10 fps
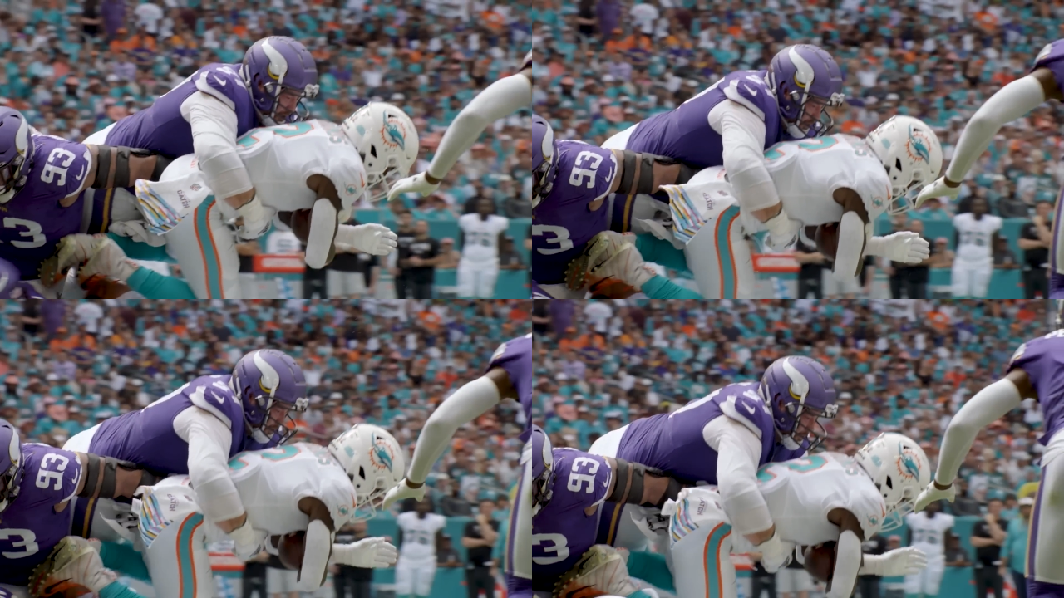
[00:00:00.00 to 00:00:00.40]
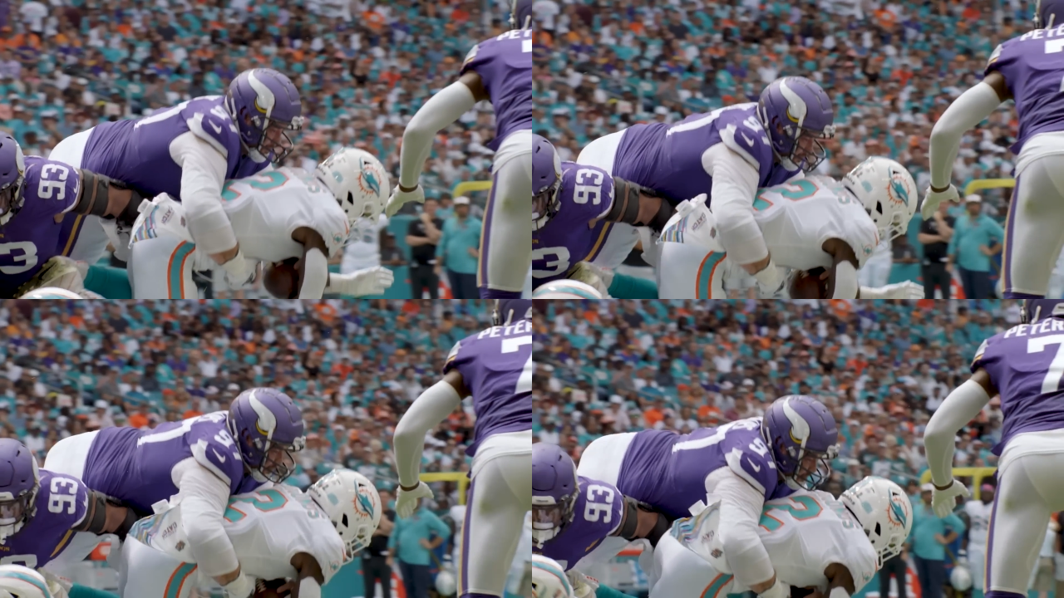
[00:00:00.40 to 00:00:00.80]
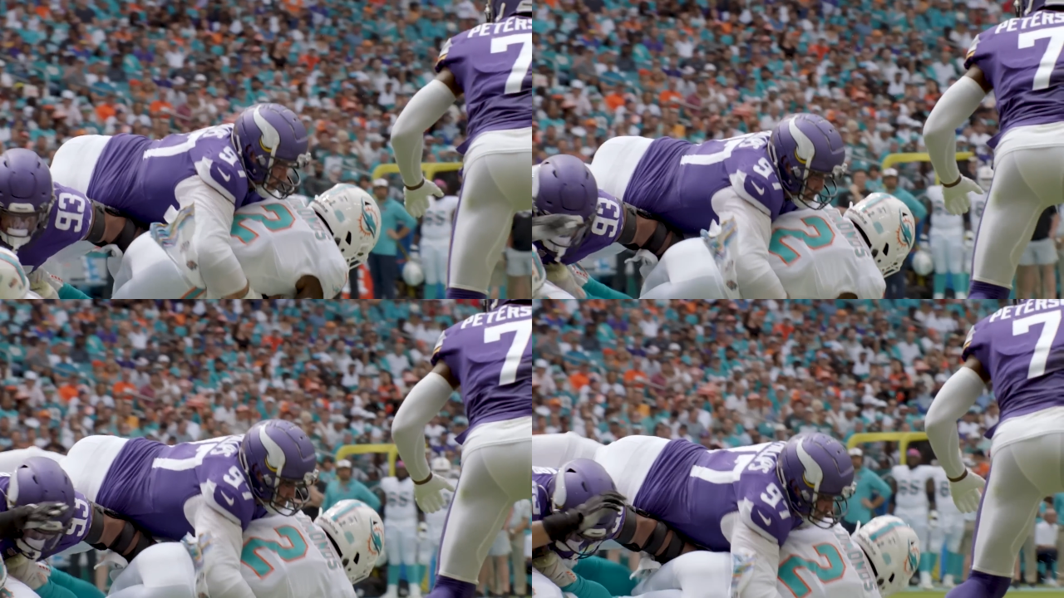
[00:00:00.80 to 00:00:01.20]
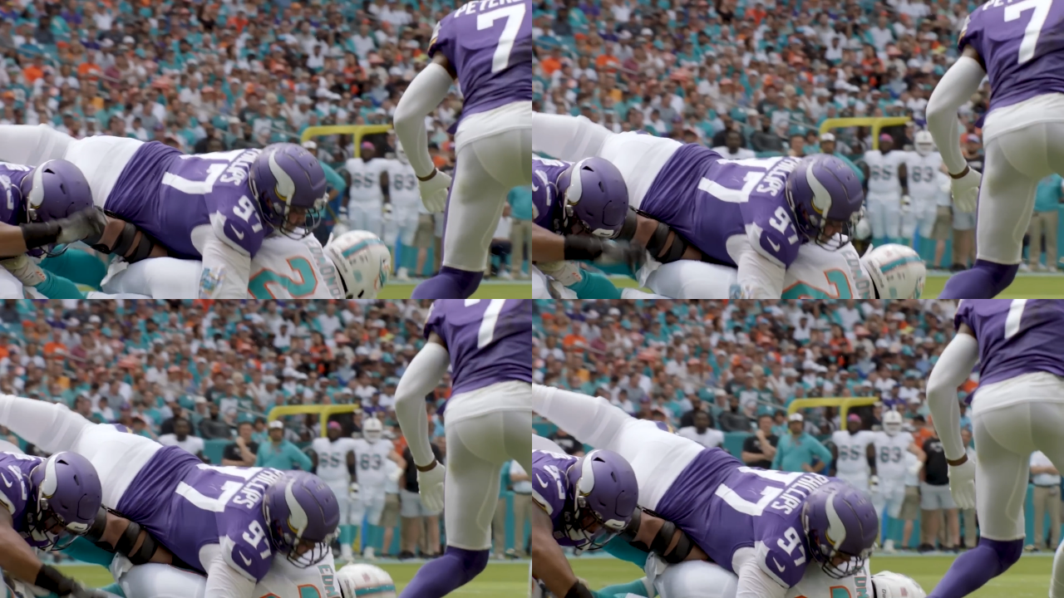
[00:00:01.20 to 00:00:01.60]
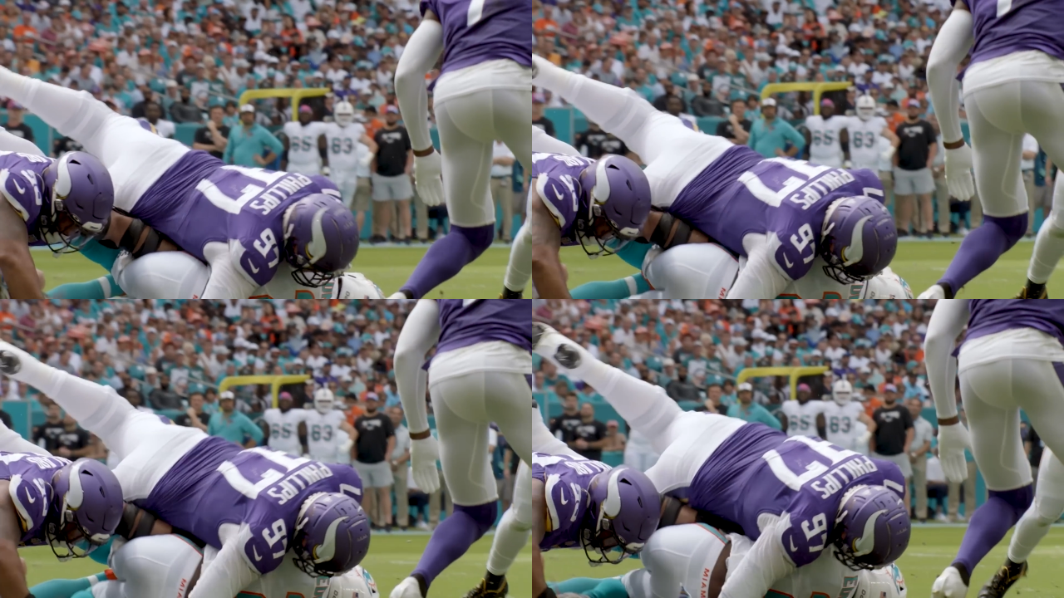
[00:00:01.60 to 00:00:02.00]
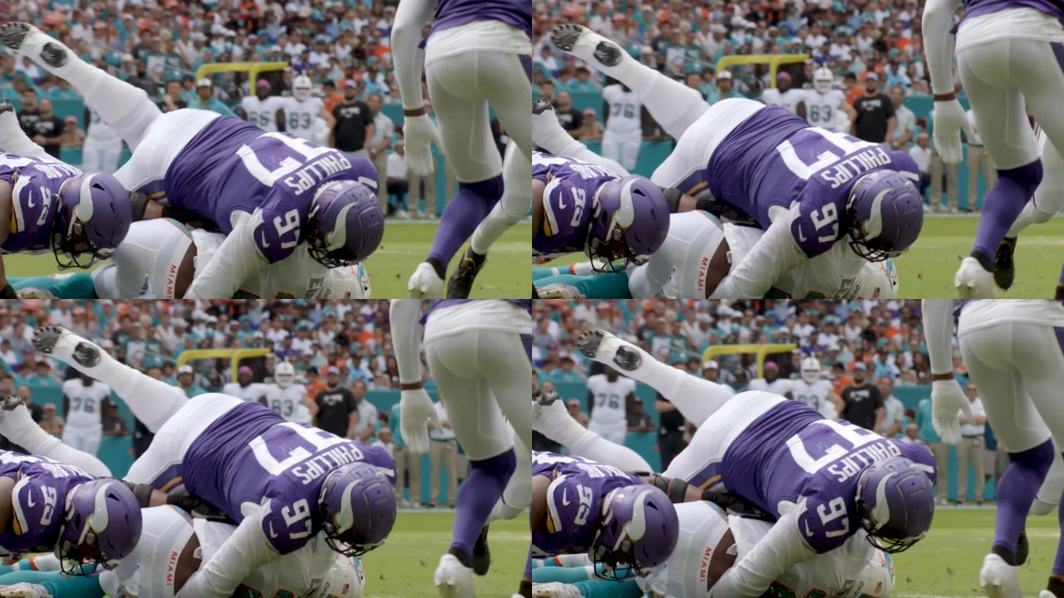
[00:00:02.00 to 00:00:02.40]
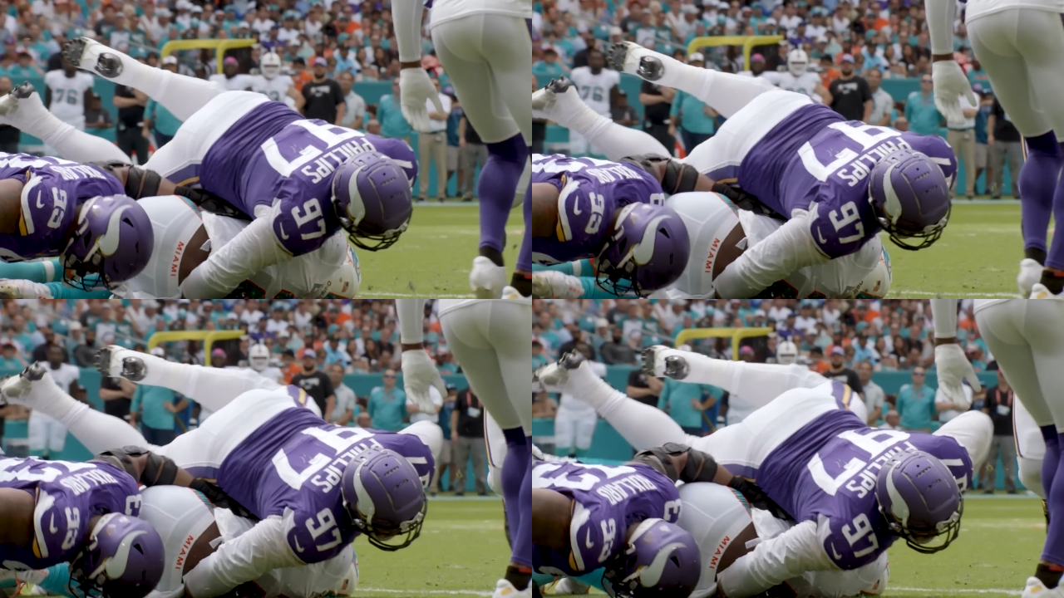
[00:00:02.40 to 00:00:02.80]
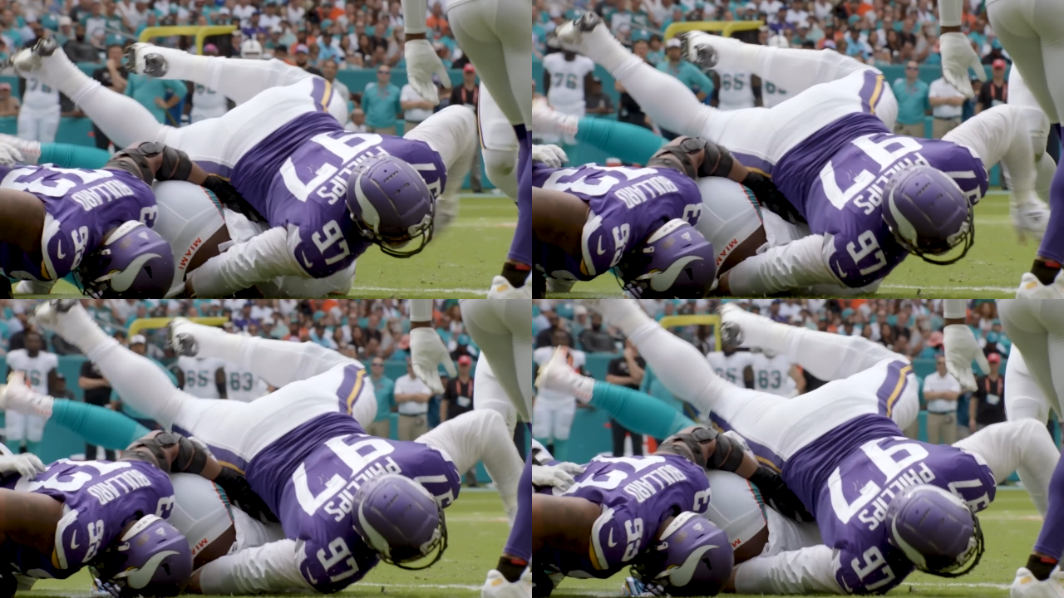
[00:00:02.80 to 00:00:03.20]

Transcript: (no speaker visible)